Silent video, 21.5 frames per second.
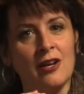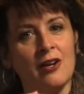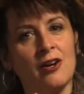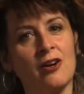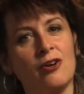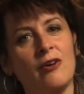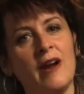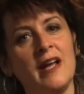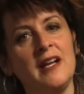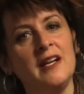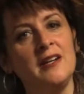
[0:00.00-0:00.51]

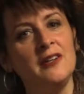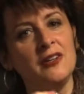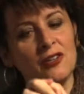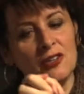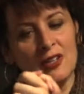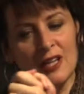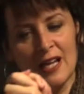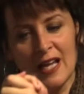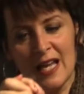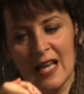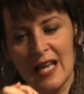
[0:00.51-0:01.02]
Creditor
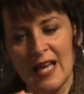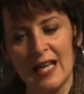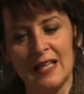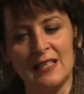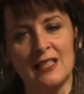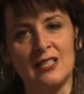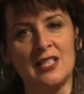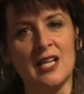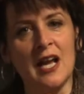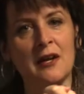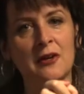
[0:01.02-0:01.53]

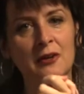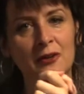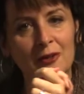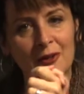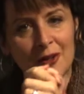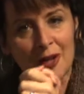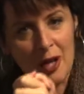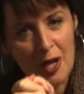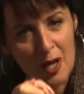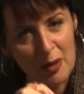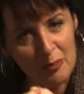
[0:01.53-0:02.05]
and debtor
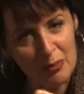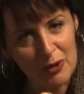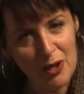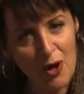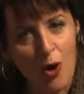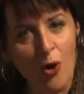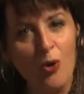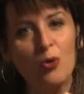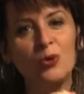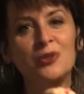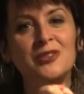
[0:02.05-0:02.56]

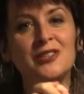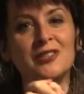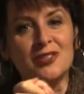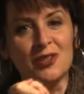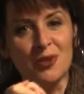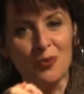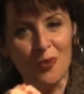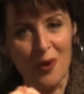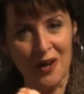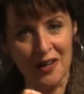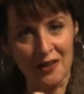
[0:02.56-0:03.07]
beholden to
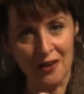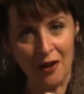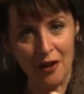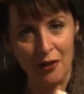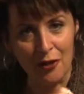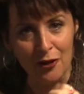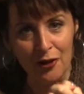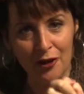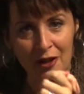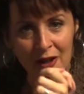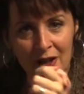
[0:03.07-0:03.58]
one
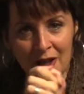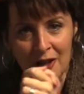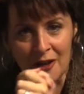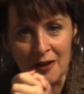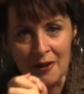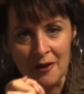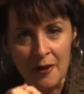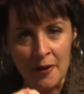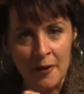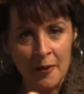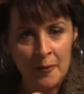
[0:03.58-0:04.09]
another.
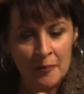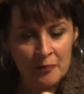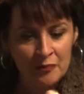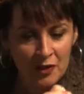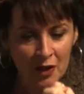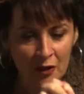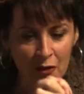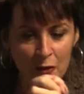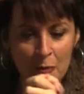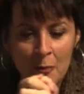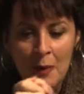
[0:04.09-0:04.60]

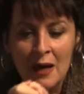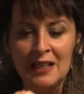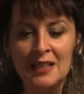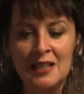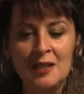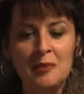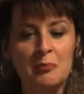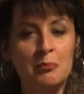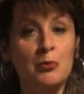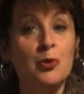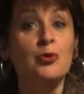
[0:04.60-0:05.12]
The
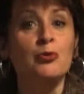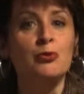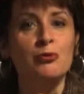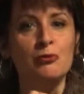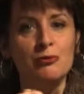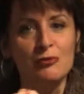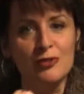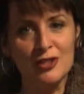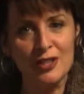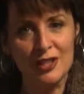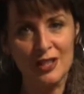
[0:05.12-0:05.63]
money
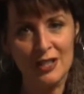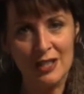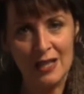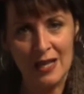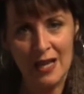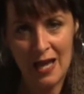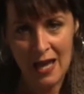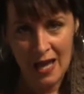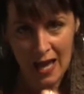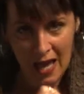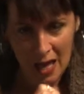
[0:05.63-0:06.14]
moves,
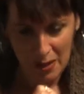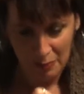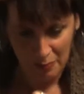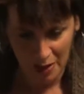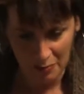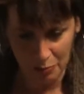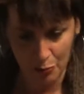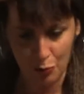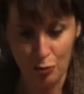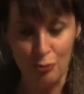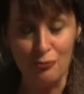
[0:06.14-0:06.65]
and by
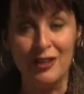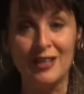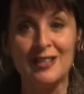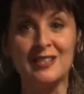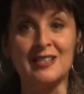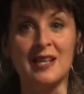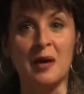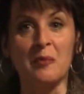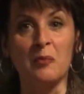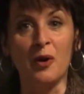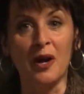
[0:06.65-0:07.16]
moving
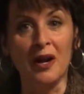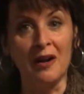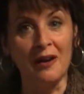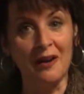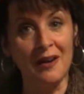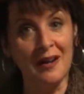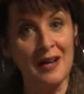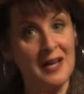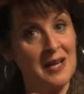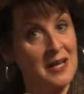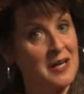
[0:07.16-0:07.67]
somewhere,
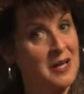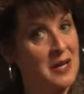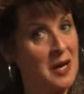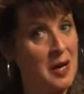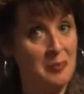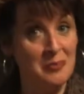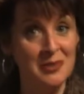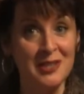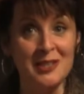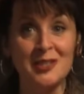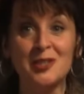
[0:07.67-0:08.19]

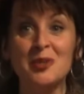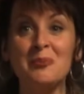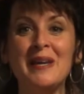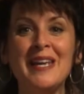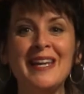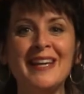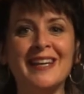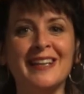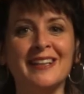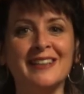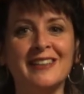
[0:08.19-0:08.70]
comes into
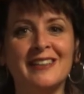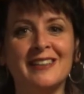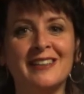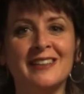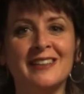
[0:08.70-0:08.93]
being.